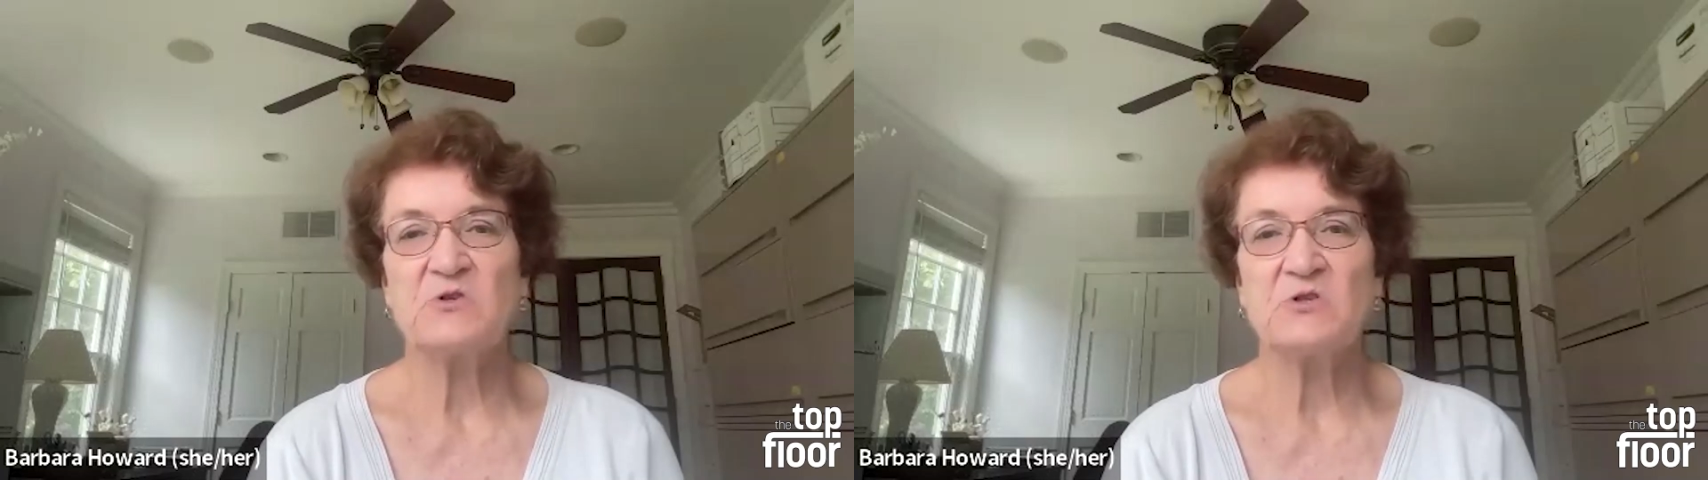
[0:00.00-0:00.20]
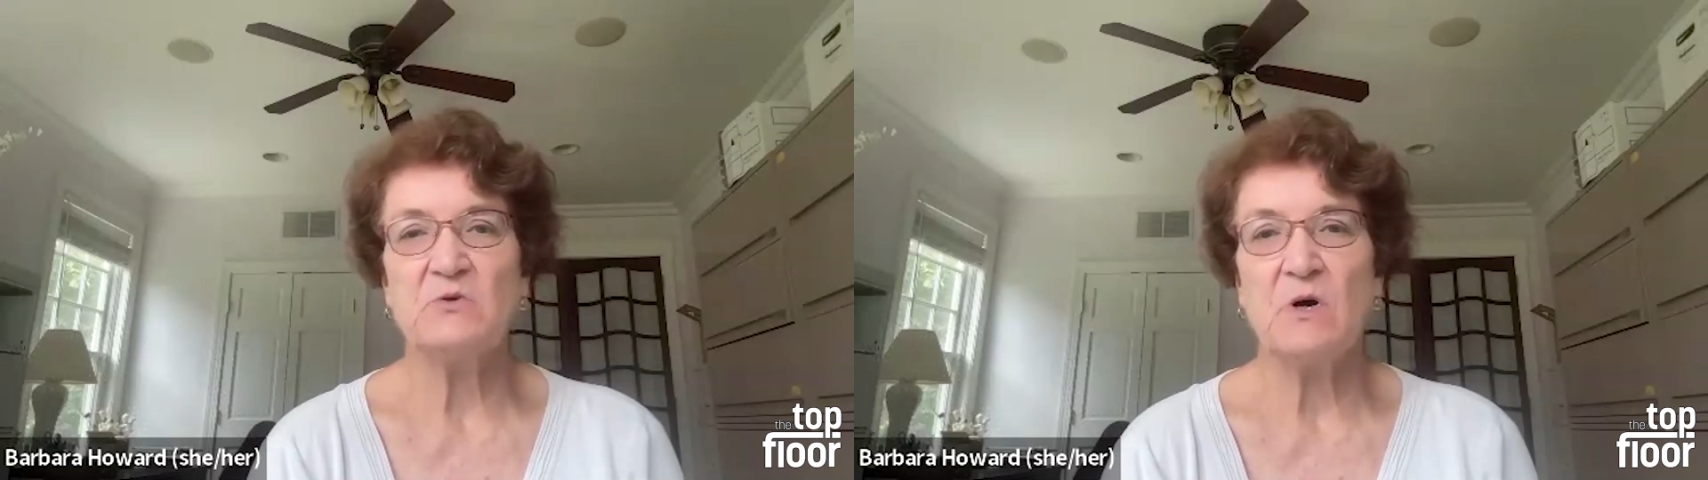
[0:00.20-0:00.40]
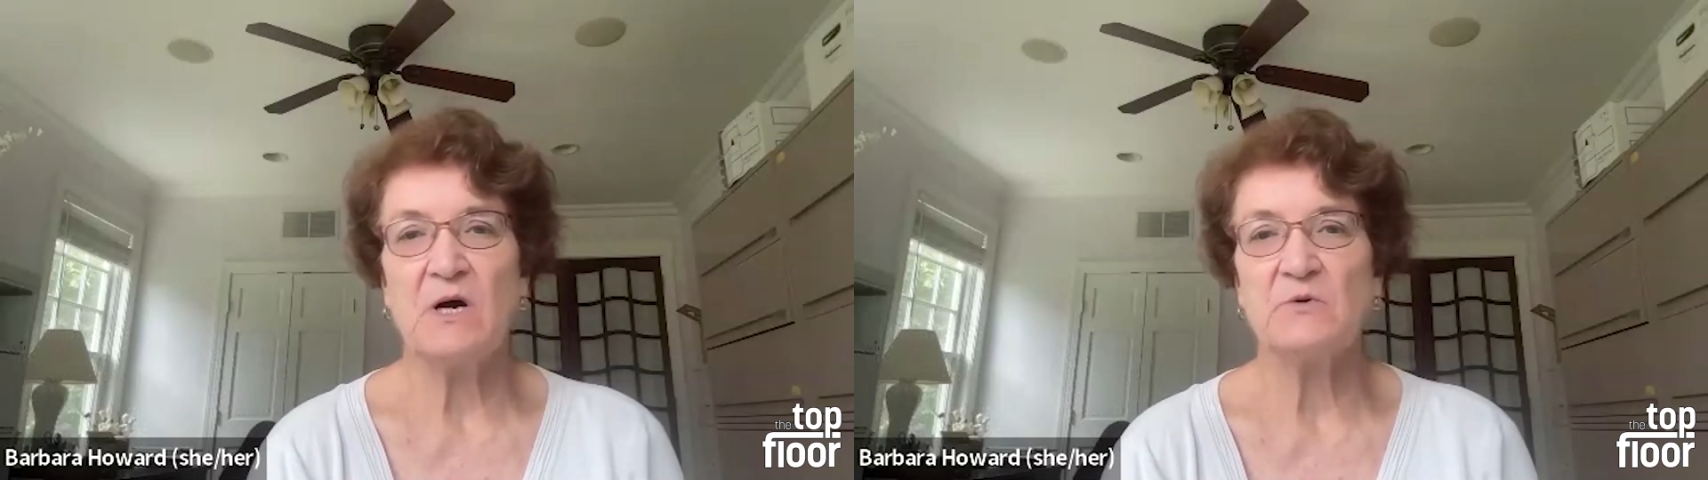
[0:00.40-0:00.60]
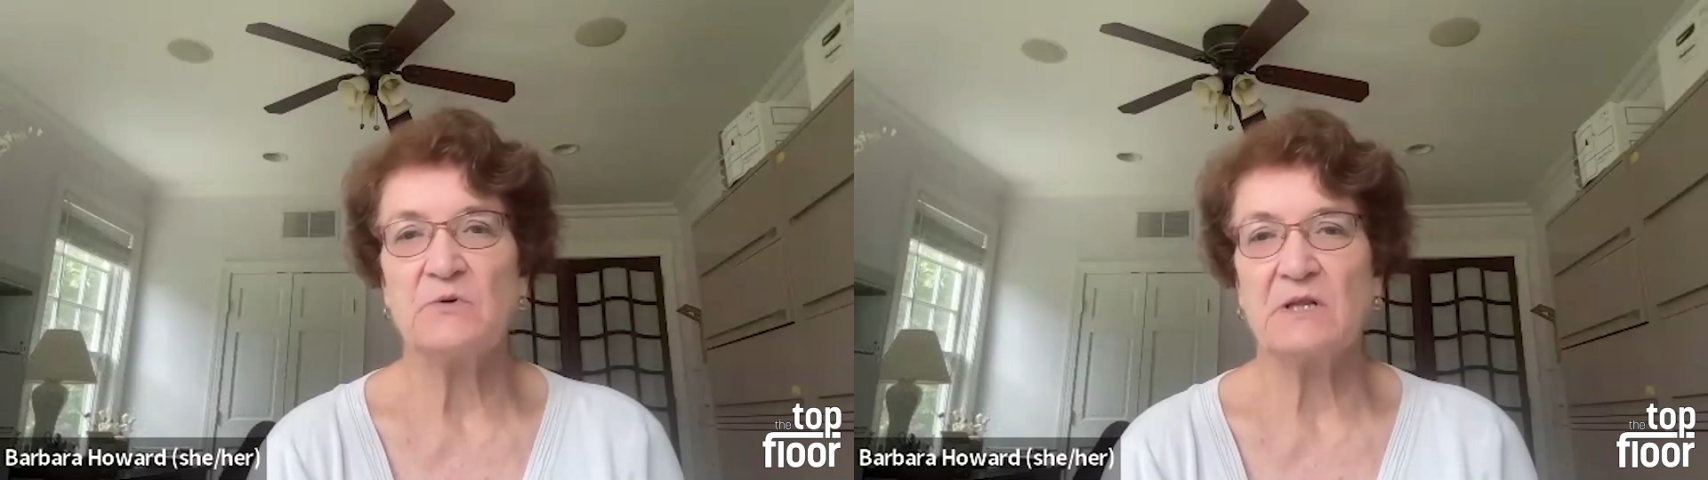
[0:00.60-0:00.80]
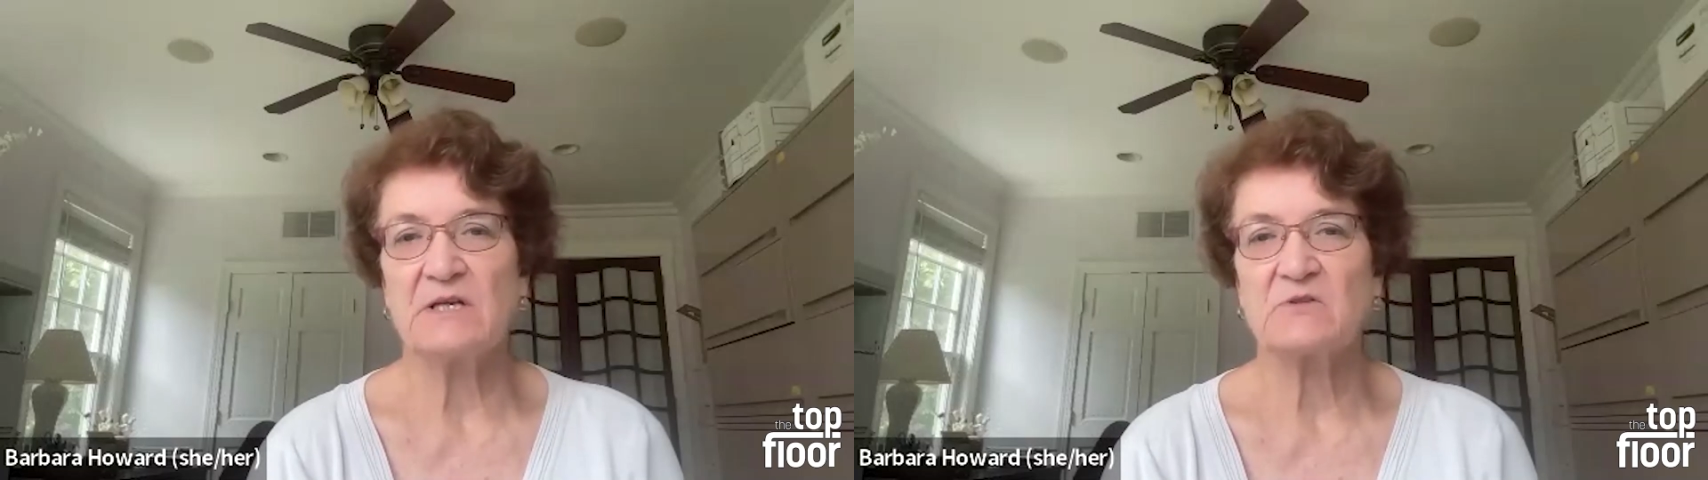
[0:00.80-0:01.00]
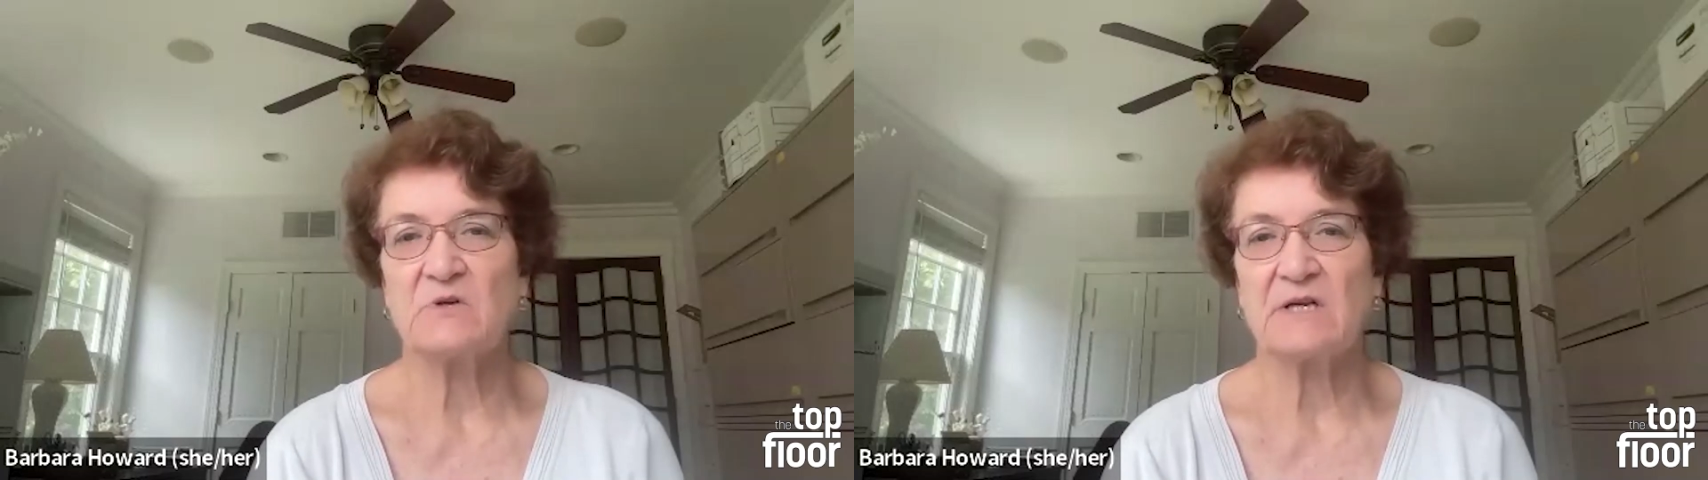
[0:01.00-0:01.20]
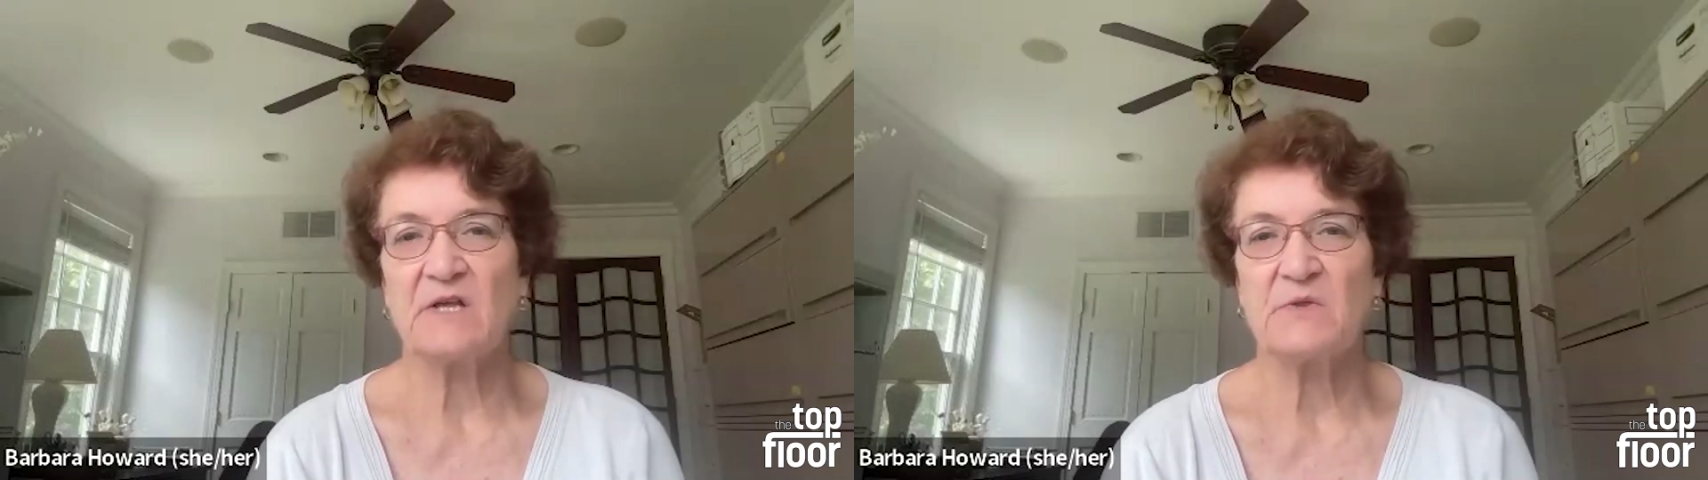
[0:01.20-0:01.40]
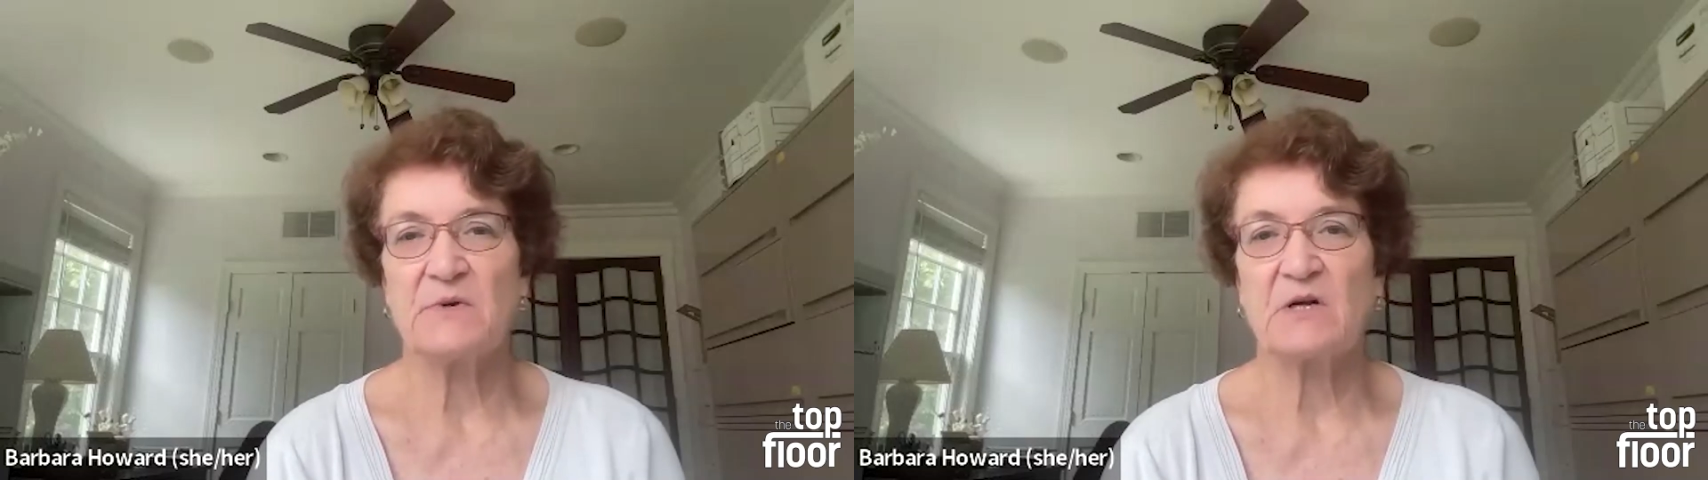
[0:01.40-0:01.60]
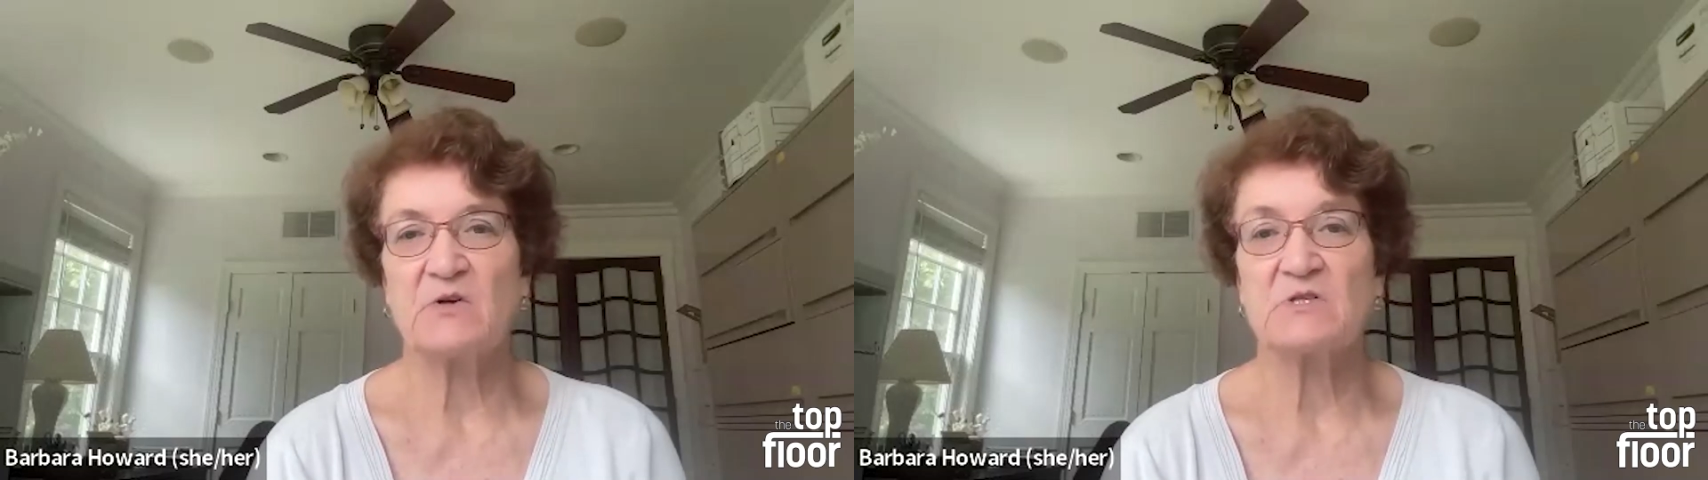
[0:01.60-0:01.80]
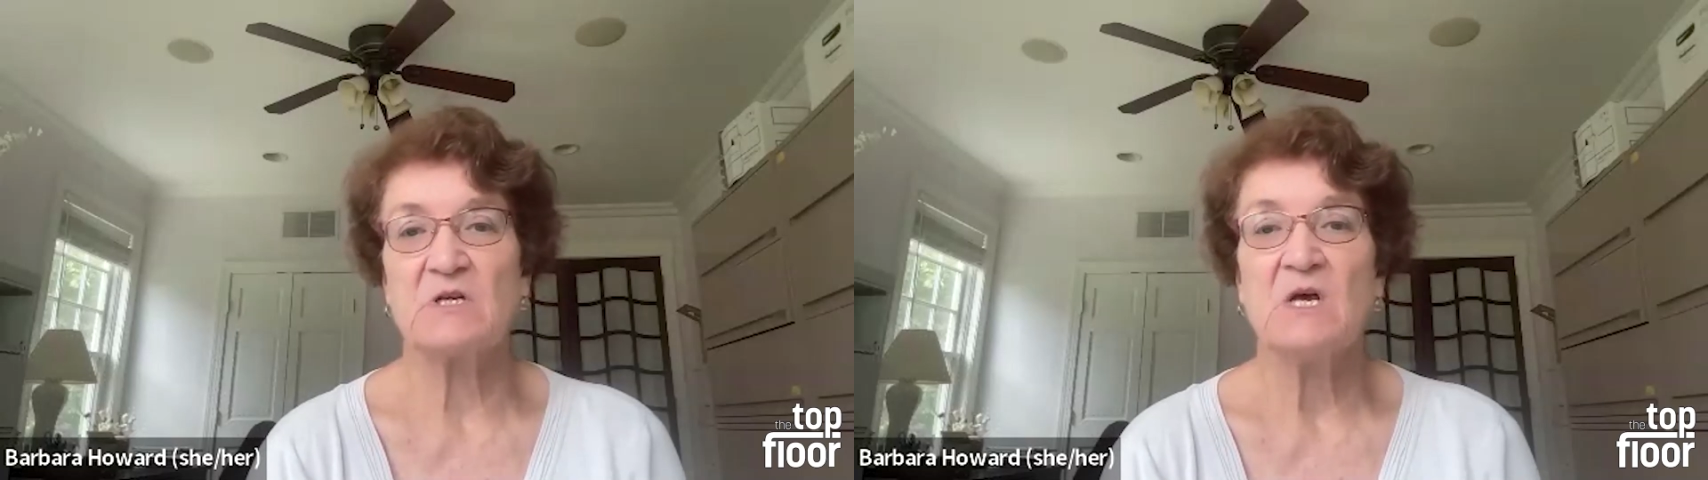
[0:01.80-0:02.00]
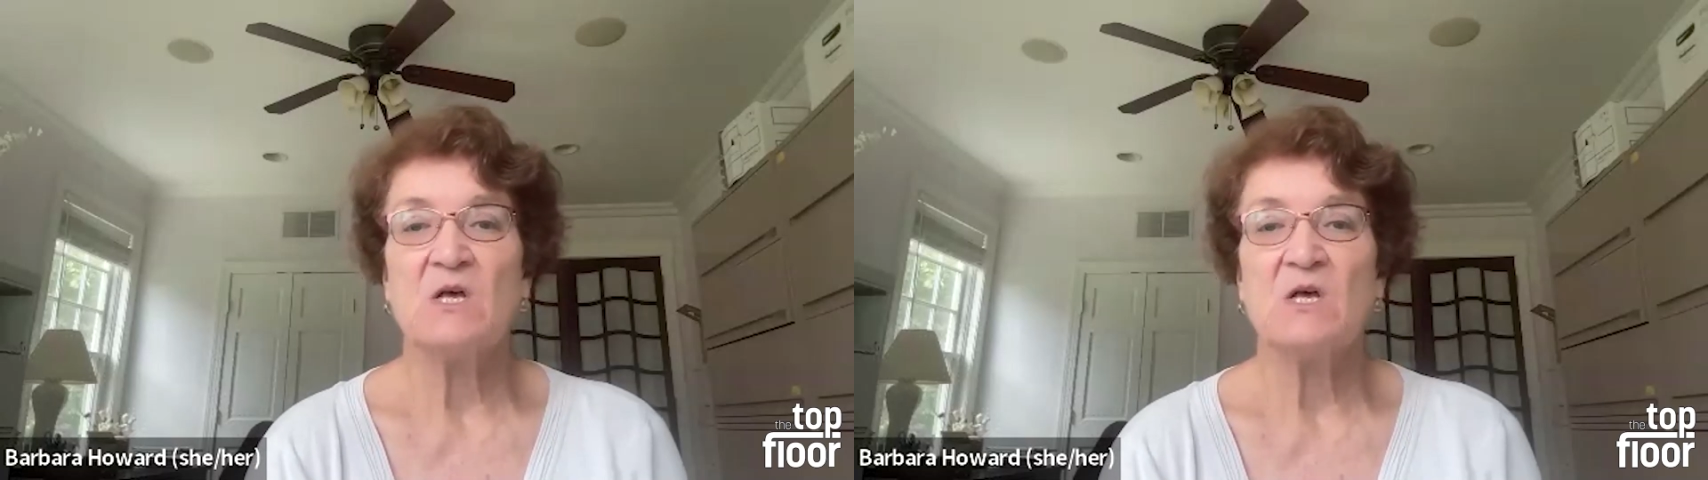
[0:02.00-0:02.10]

200 electronic health records.